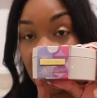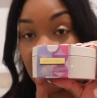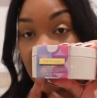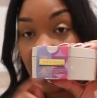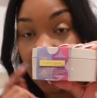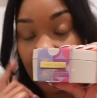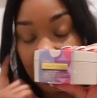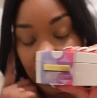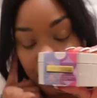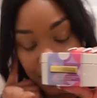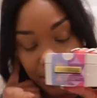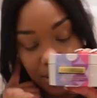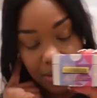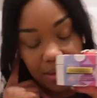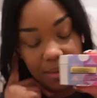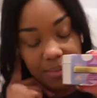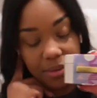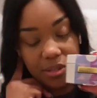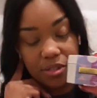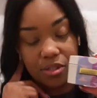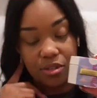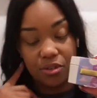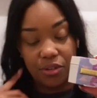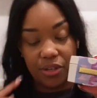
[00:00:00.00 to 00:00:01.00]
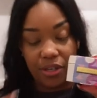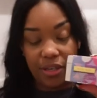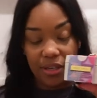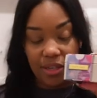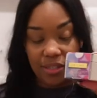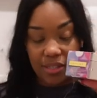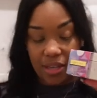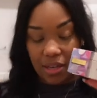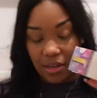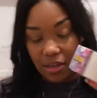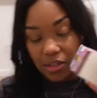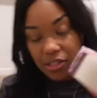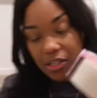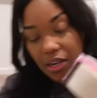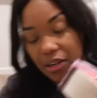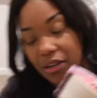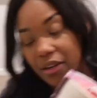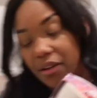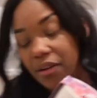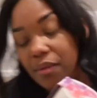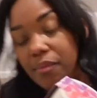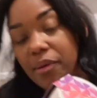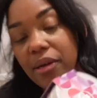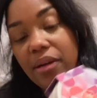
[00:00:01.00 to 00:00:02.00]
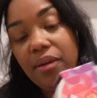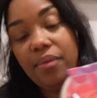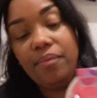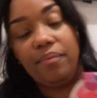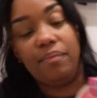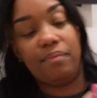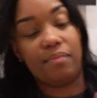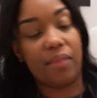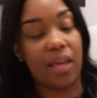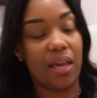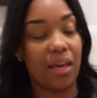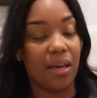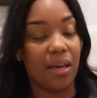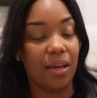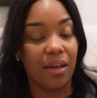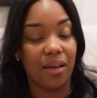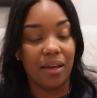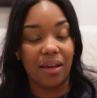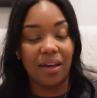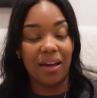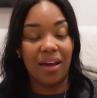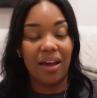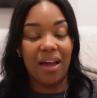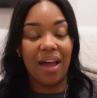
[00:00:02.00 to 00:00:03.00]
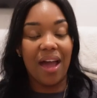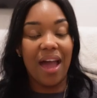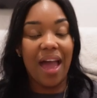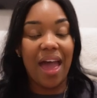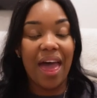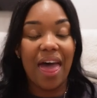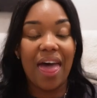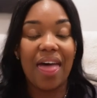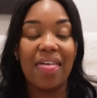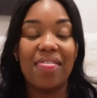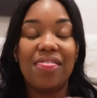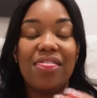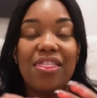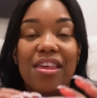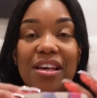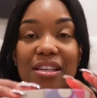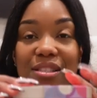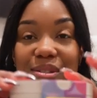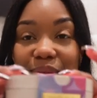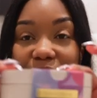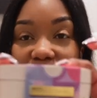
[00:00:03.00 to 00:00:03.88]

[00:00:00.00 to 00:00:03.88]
like let me scoot in because I need y'all to hear me. This